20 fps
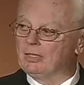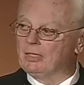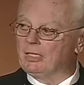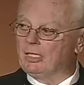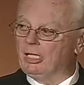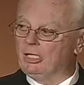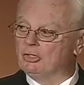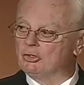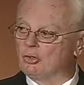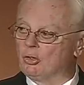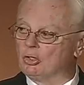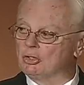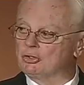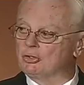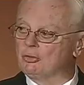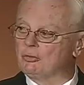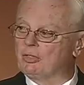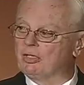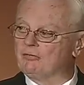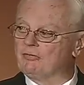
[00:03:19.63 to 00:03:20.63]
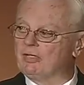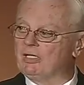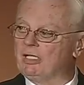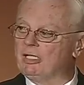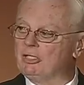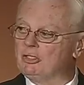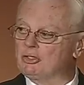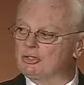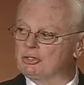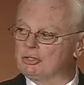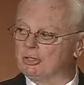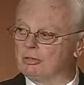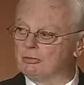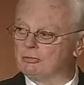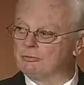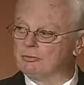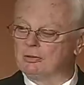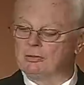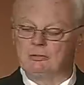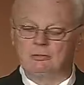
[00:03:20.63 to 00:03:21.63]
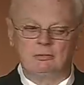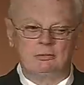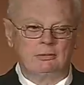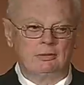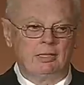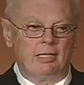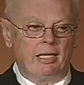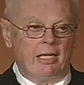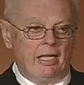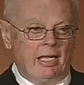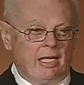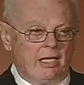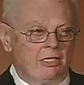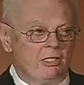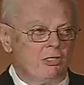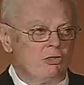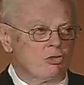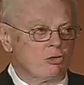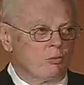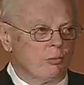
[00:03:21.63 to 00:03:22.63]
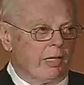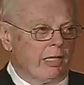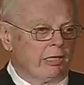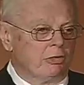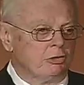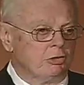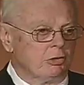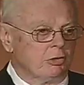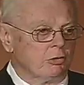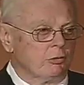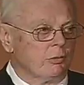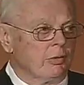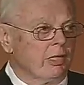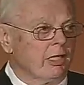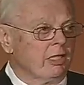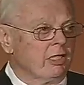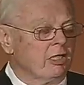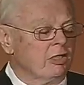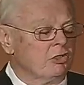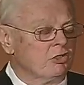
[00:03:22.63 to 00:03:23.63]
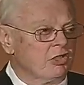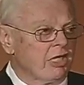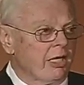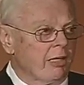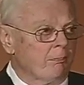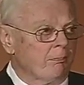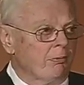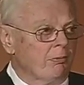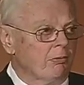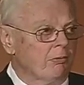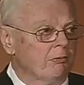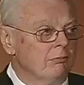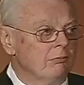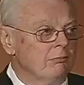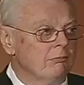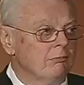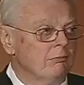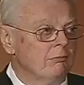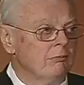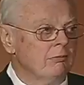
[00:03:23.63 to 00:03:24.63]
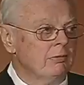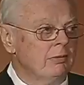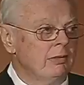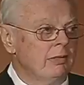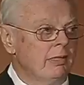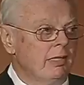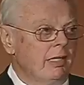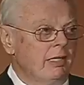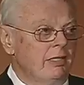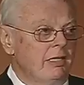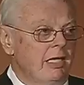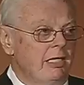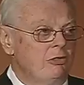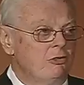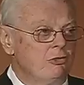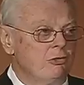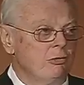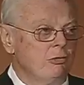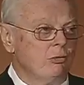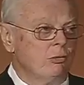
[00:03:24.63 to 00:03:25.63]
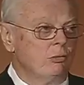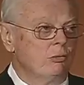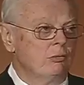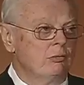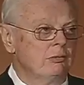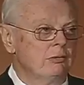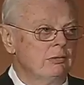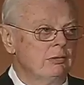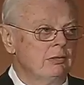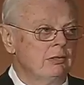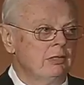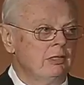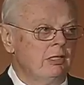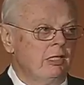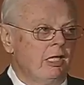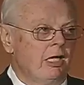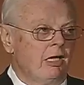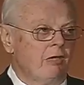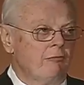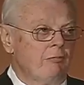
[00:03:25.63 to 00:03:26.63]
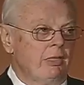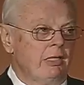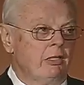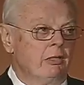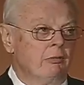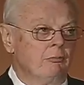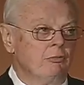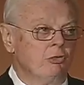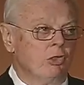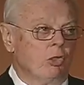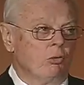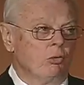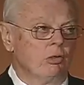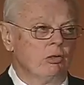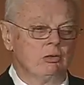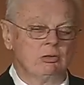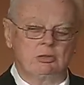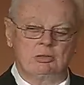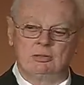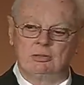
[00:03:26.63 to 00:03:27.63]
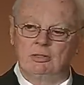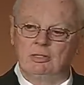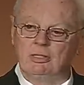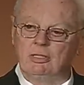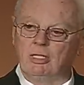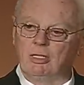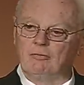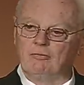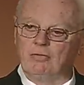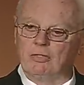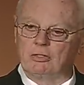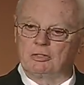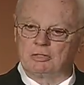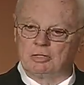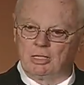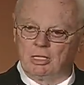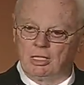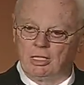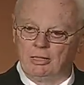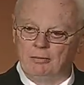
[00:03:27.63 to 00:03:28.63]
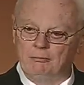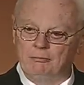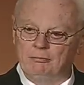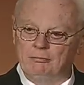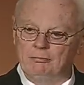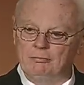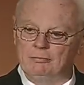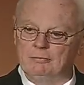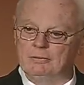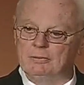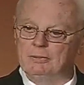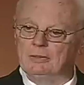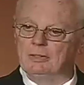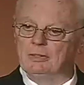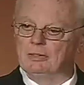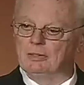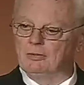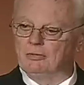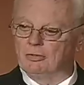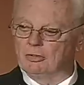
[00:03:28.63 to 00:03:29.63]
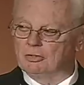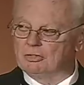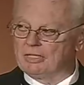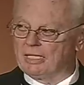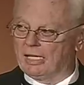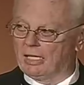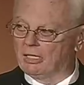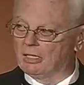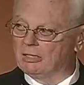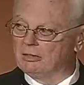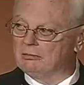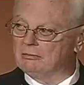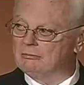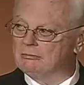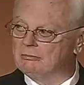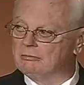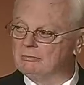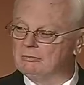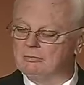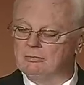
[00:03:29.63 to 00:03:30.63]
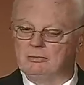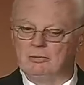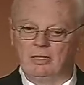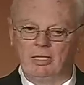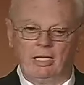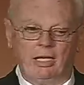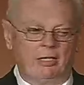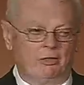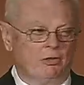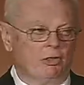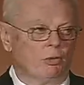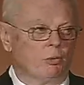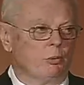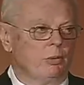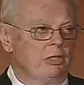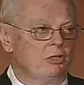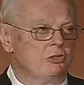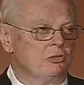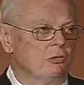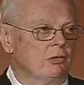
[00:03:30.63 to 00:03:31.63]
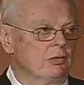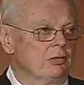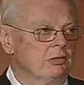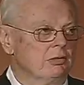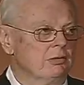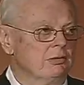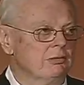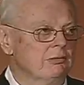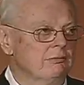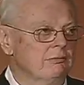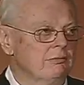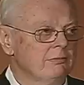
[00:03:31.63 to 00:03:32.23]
He's also given his children and his grandchildren an example, and they too have become donors of their time, their talent, and their resources.